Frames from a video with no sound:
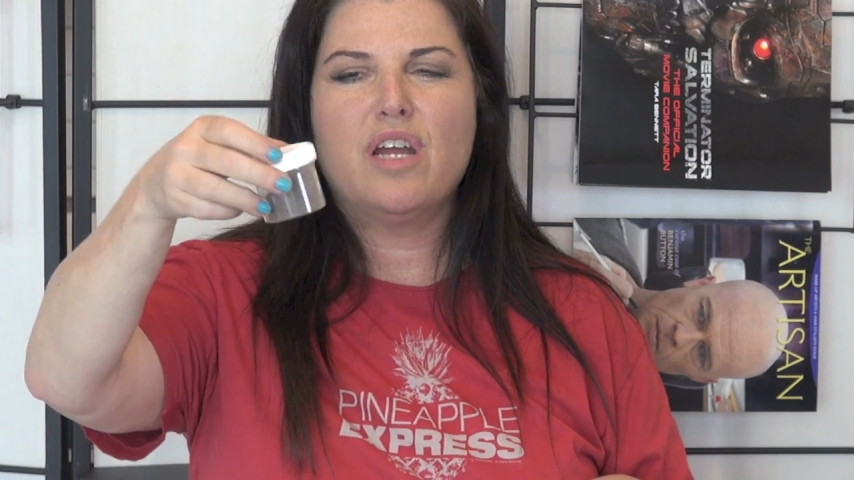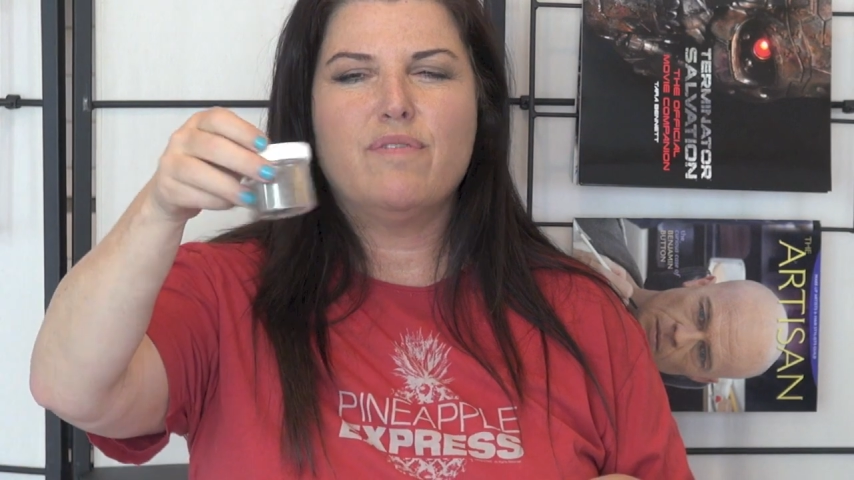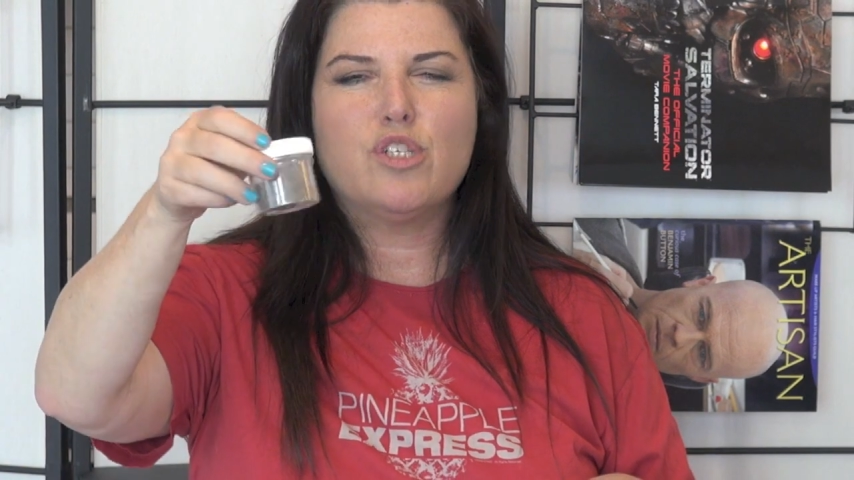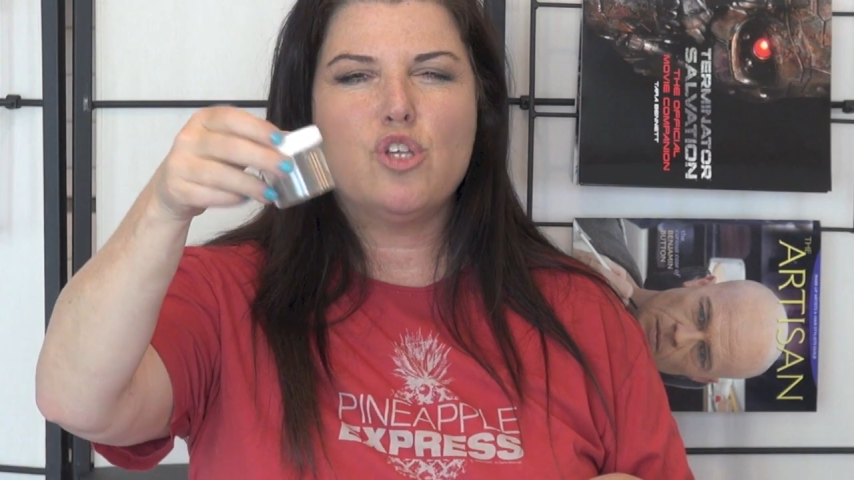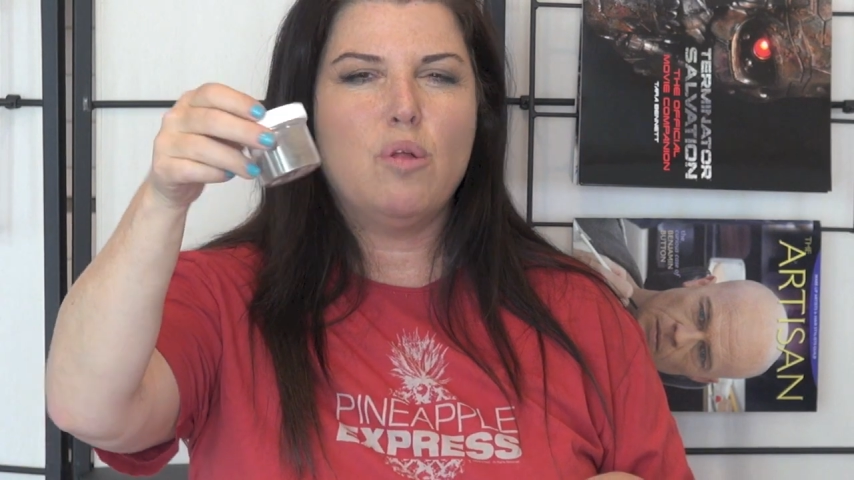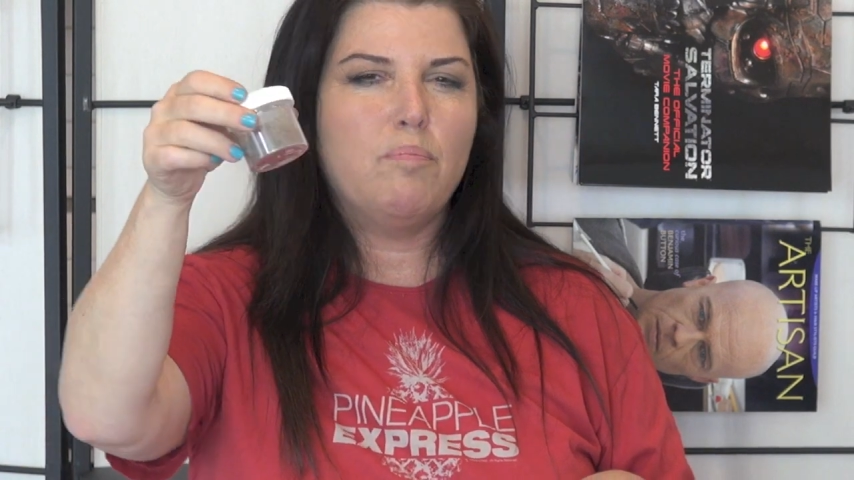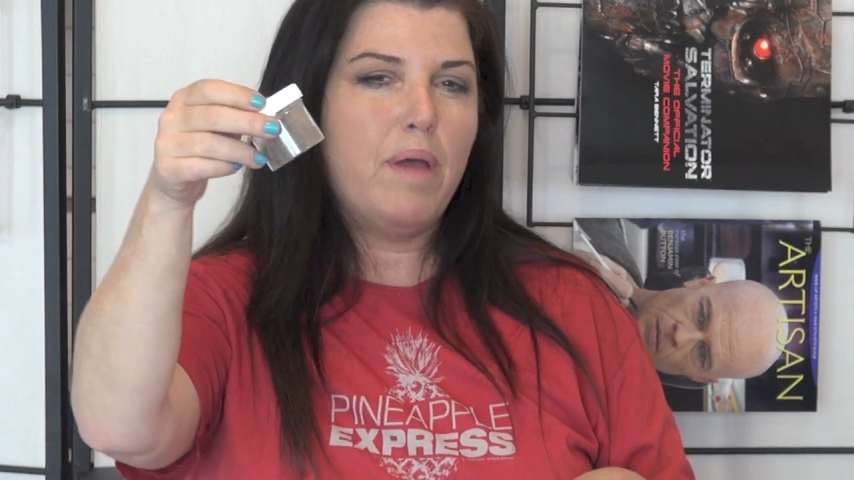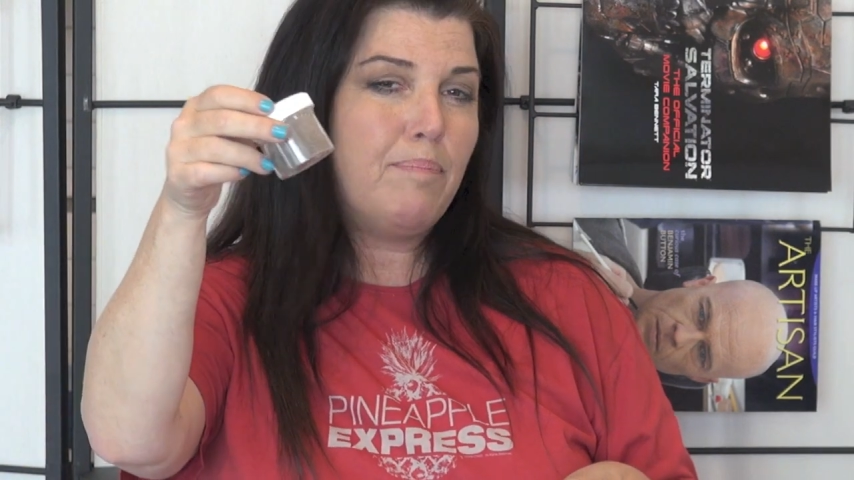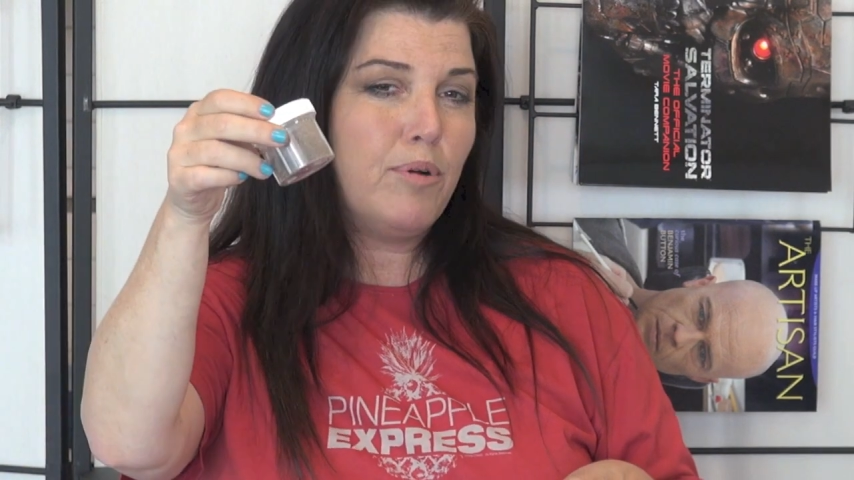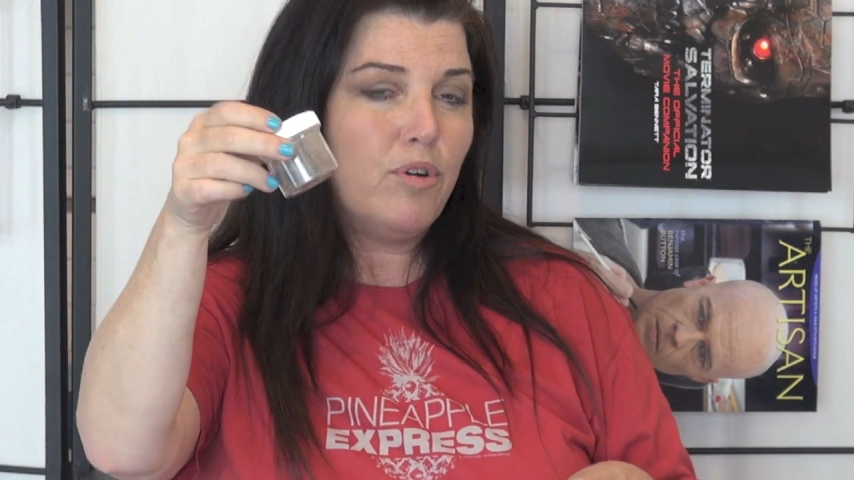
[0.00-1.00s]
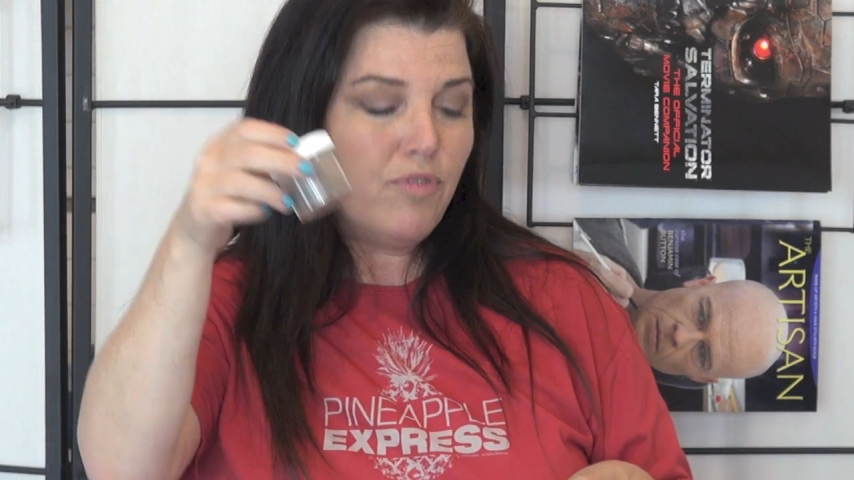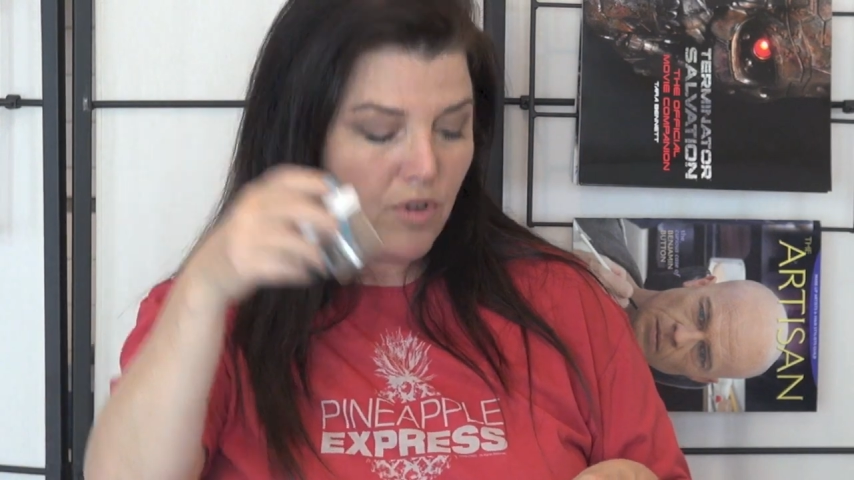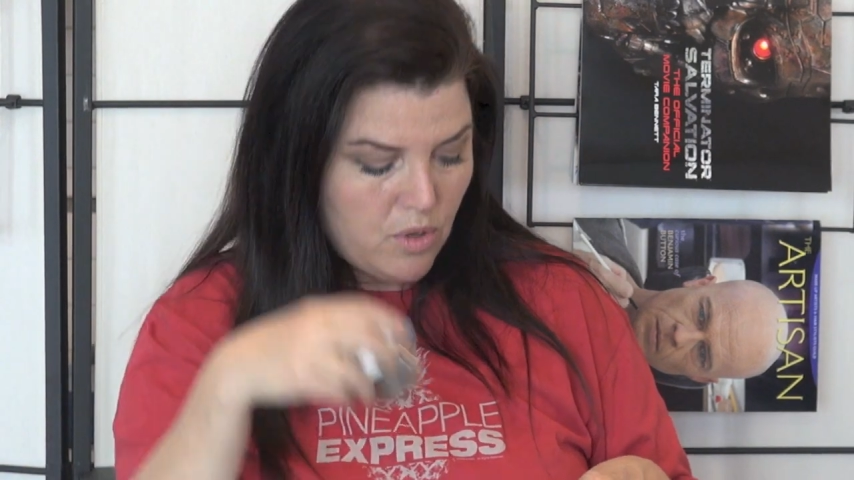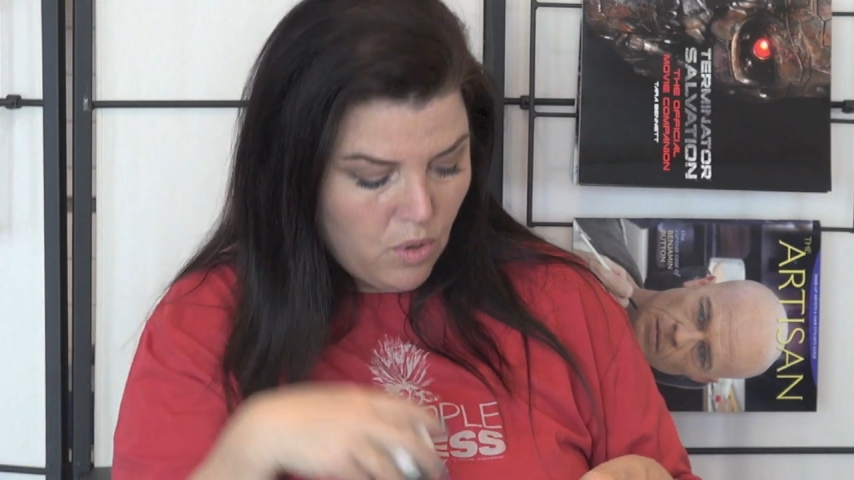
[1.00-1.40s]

kind of a salt and pepper for an